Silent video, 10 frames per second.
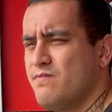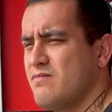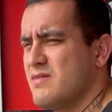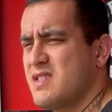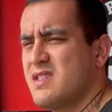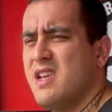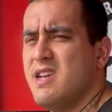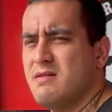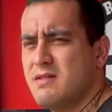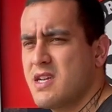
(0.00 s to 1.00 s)

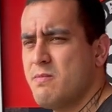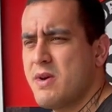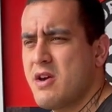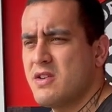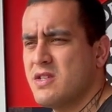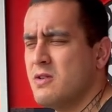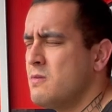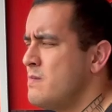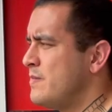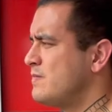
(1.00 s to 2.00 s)
slate to compare it to.
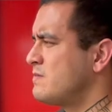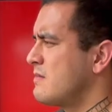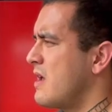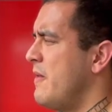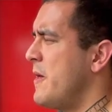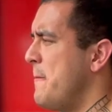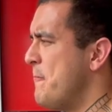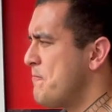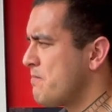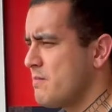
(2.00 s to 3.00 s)
And then
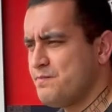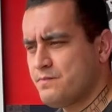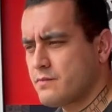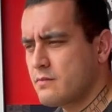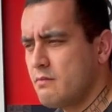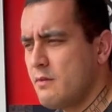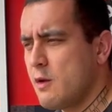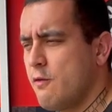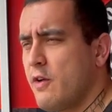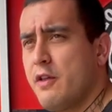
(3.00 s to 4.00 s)

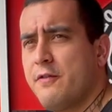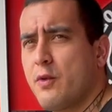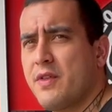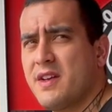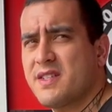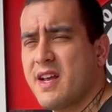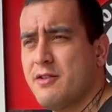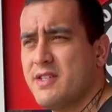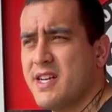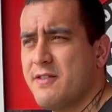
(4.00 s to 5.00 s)
we'll follow the 4,000 calorie
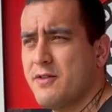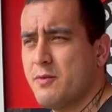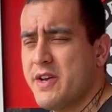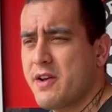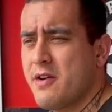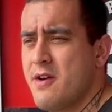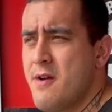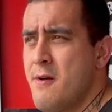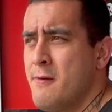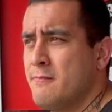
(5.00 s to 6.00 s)
diet for the week.
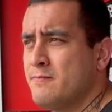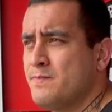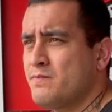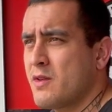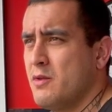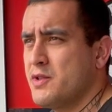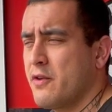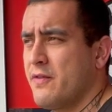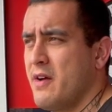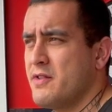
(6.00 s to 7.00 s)
We'll do our
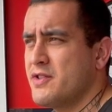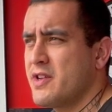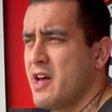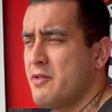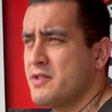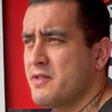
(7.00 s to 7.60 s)
500 calories of